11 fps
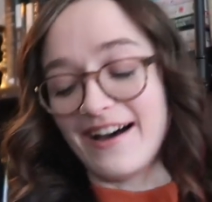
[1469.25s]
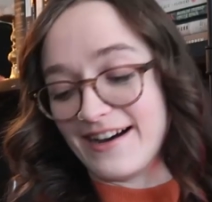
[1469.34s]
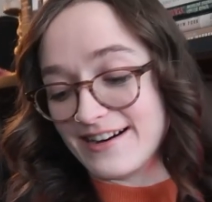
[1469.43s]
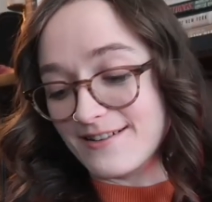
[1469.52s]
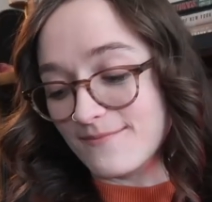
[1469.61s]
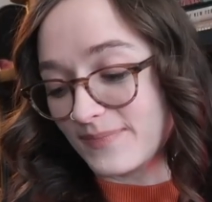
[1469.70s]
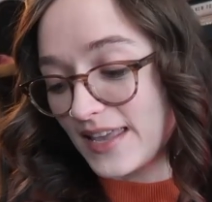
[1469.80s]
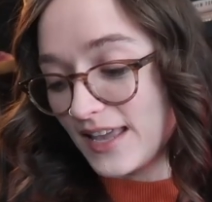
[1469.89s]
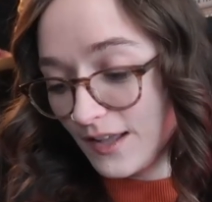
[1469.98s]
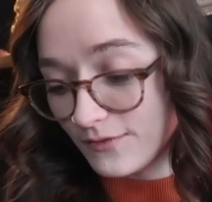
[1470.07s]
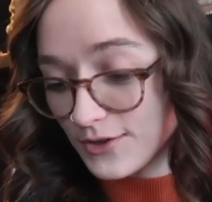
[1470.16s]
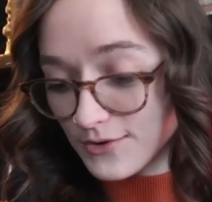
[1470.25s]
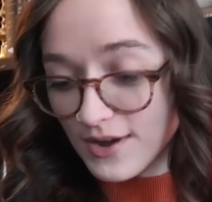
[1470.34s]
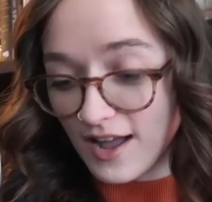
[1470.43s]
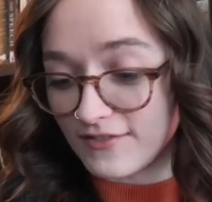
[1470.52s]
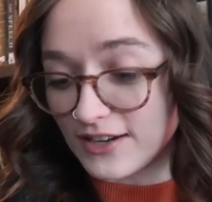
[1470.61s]
If you
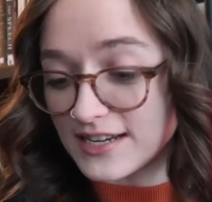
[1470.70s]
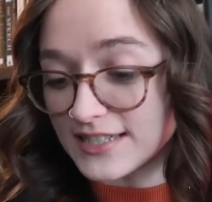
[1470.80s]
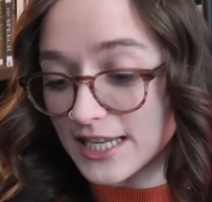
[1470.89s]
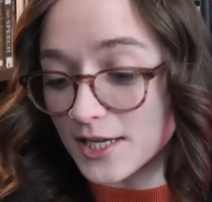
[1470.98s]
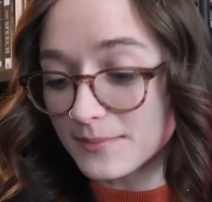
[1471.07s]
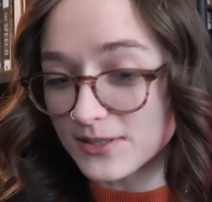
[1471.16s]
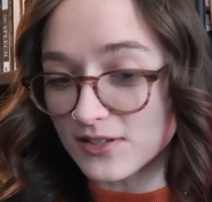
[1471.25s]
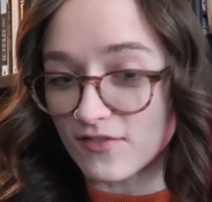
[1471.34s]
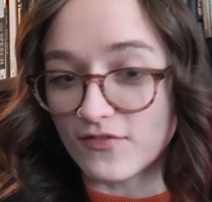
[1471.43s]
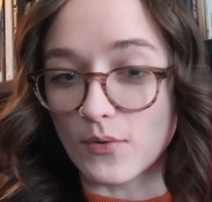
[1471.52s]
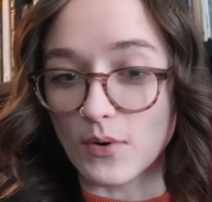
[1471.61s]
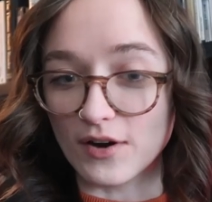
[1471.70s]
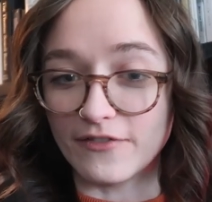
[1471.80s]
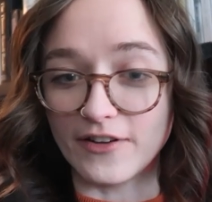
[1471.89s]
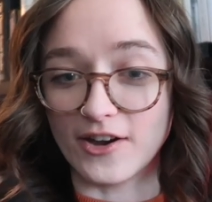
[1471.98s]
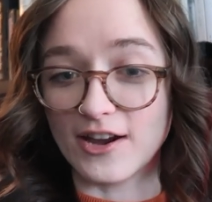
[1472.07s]
have any tips for
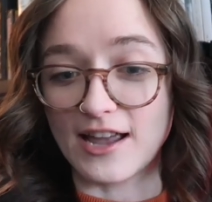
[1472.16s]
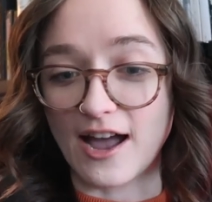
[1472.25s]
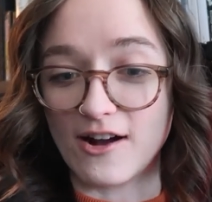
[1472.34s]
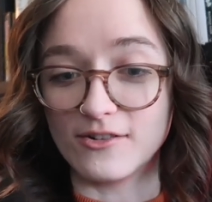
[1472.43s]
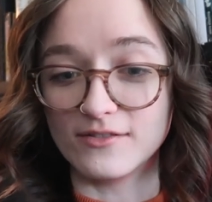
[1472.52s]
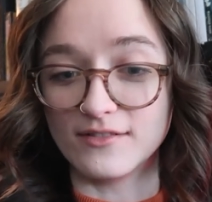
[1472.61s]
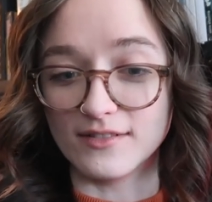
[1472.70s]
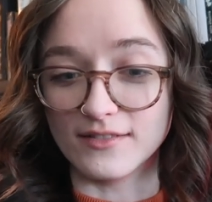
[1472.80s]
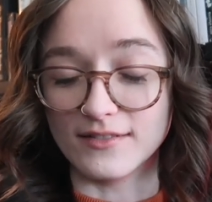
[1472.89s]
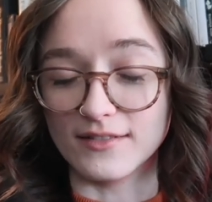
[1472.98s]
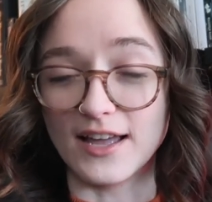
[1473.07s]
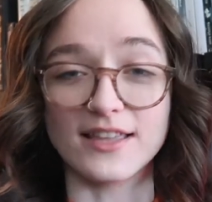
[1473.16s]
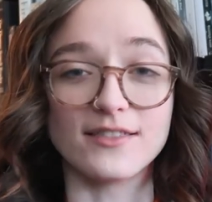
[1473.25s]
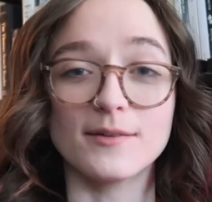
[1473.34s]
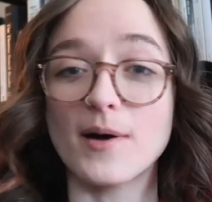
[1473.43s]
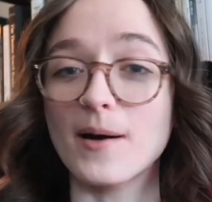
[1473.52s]
figuring out
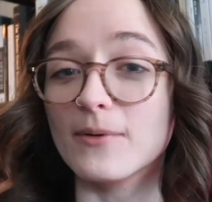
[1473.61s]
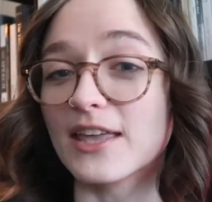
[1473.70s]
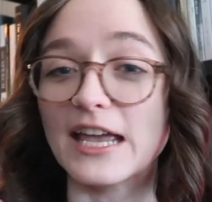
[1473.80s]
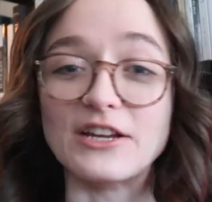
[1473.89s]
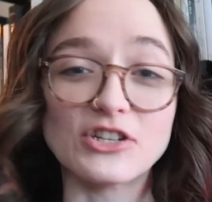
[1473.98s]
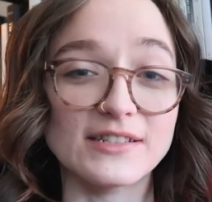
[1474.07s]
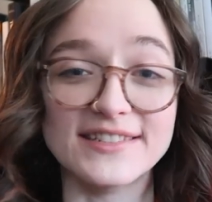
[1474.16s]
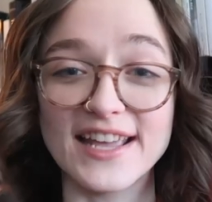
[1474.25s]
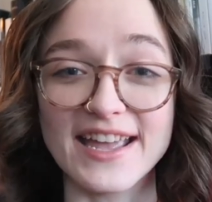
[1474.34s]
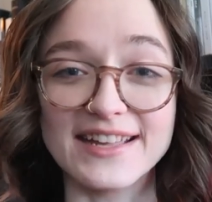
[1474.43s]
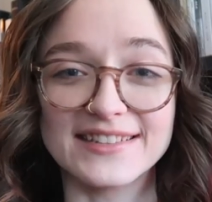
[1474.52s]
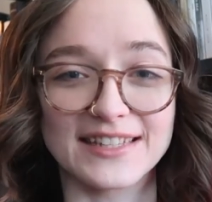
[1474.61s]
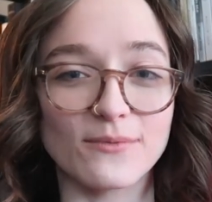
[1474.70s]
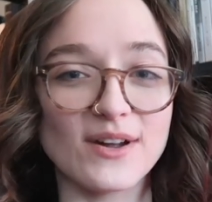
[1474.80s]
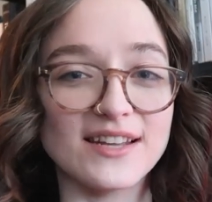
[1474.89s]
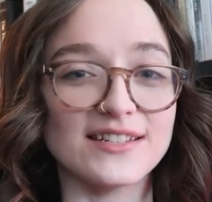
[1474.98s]
like the publication dates
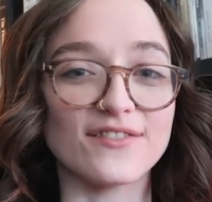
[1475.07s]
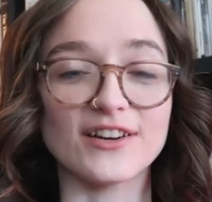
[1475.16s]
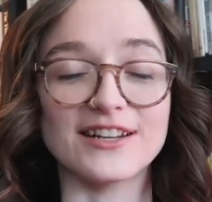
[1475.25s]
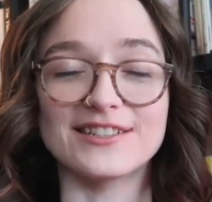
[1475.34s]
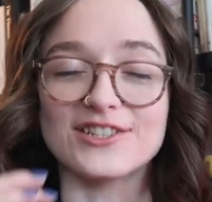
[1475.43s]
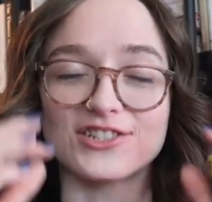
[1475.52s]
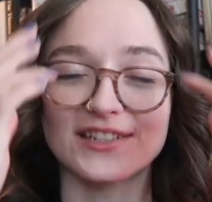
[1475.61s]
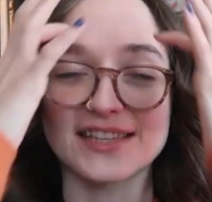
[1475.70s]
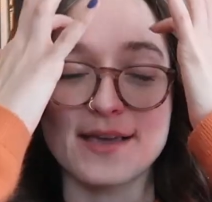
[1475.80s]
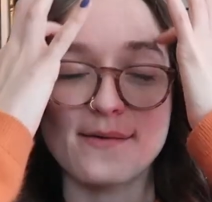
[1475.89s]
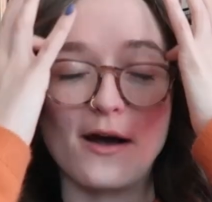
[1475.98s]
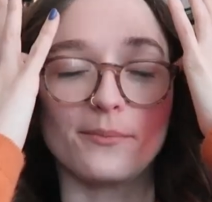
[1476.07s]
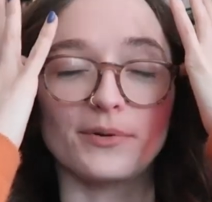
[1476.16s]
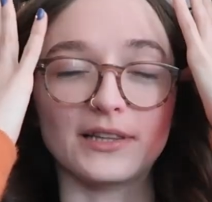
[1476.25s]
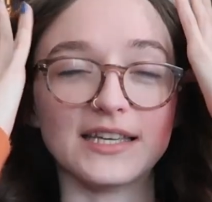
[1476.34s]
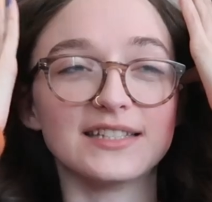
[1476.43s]
and when different editions came out,
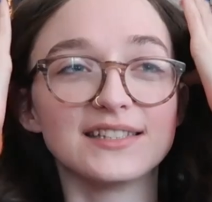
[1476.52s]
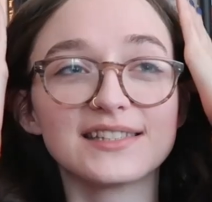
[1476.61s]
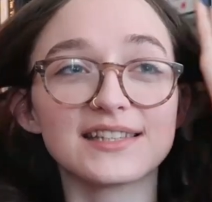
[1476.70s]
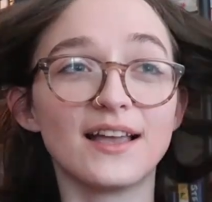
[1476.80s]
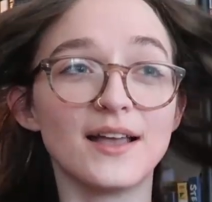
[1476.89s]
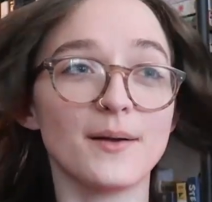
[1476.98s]
please